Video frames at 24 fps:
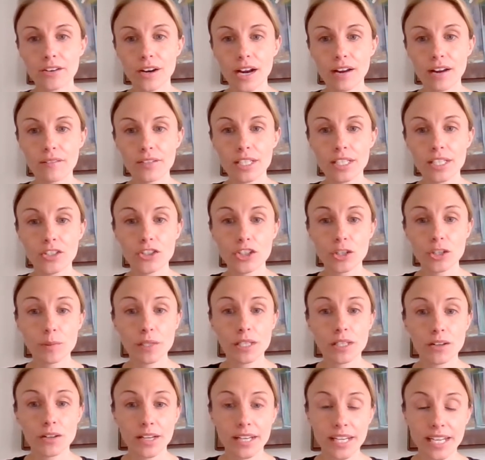gravity drip
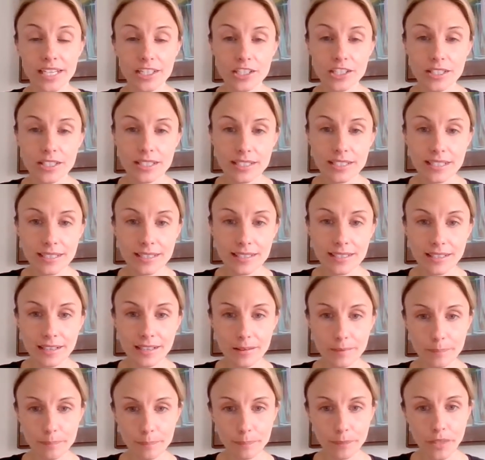irrigation
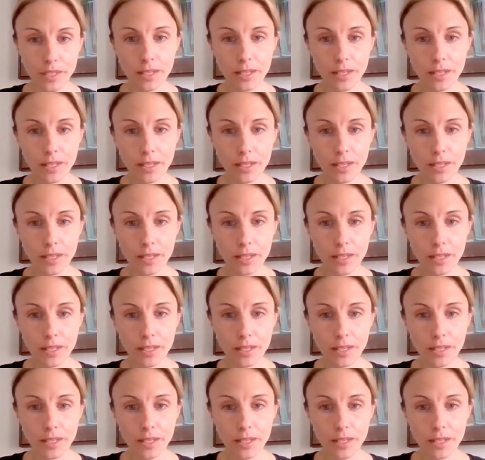system.